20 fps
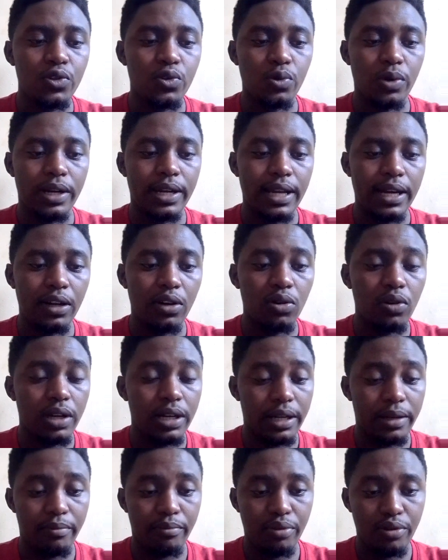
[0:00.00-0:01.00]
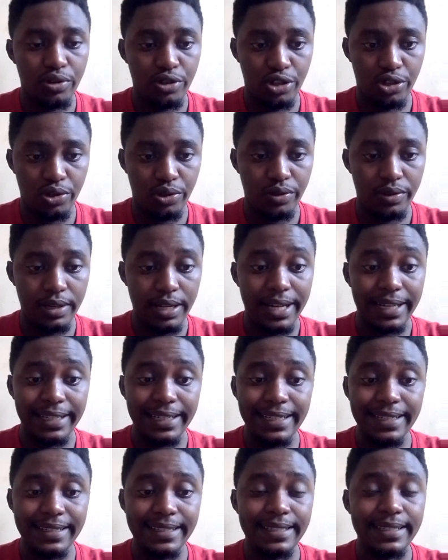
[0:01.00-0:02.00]
to undergo an abortion
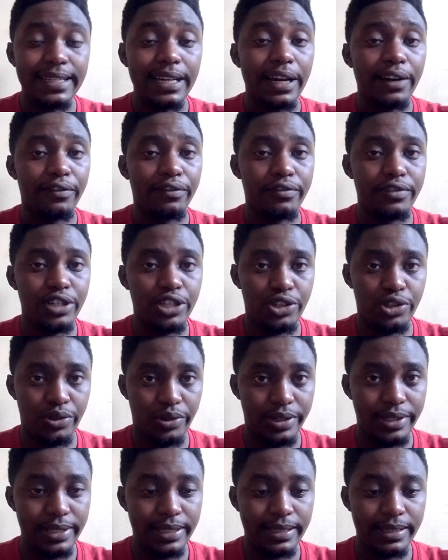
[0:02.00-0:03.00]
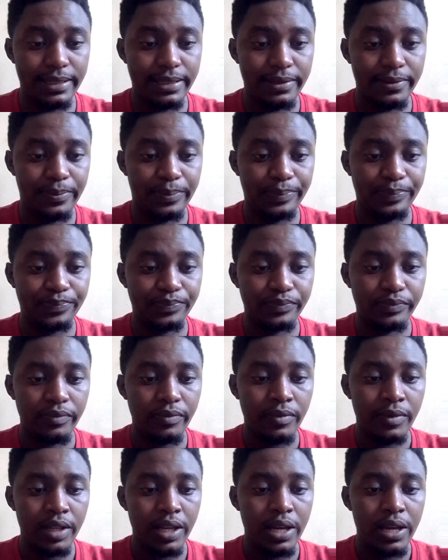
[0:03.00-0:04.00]
against her free choice,
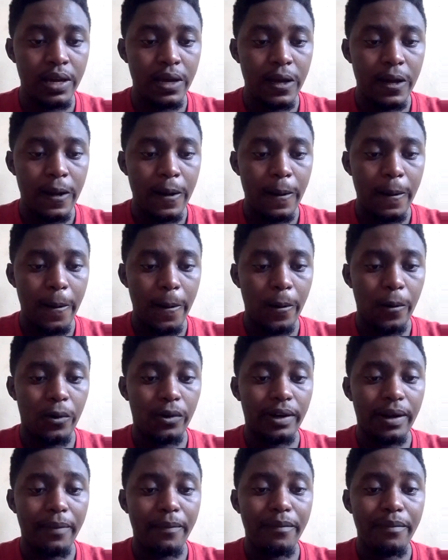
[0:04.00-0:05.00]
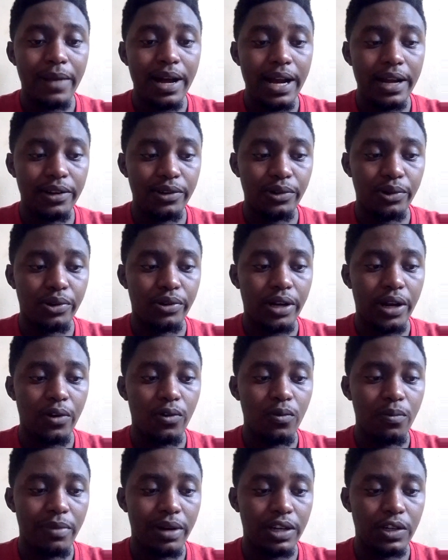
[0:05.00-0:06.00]
or a man or a
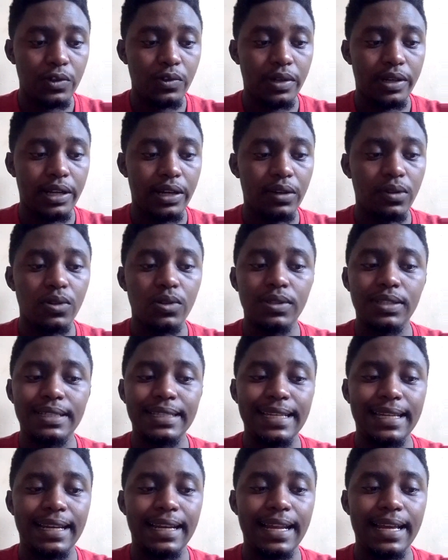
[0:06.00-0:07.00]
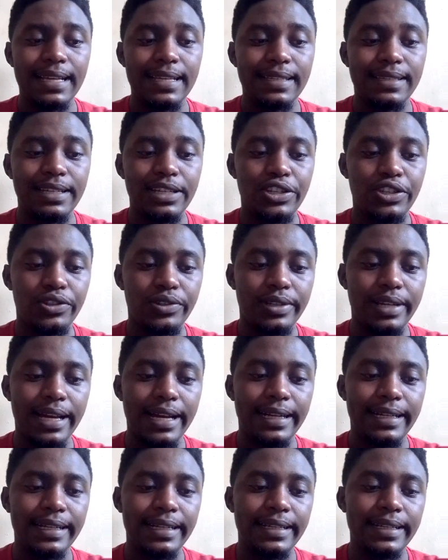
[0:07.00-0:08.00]
woman to undergo sterilization
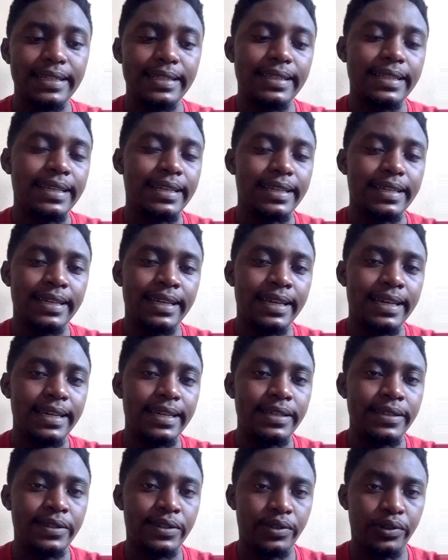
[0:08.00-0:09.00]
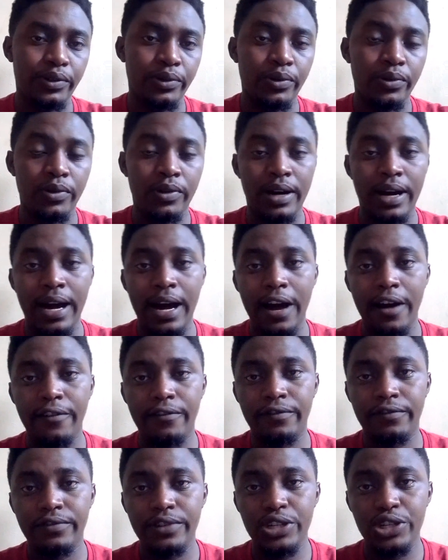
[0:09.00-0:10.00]
against his or her
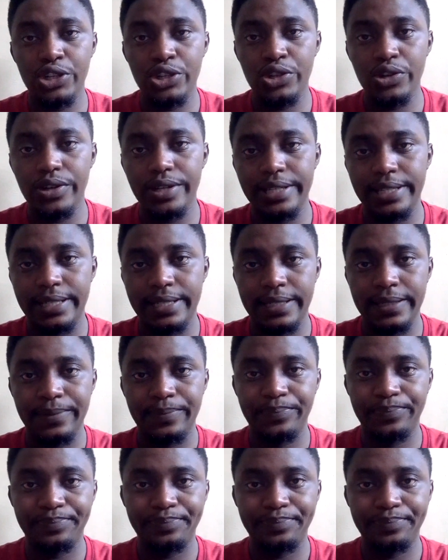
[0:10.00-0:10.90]
free choice?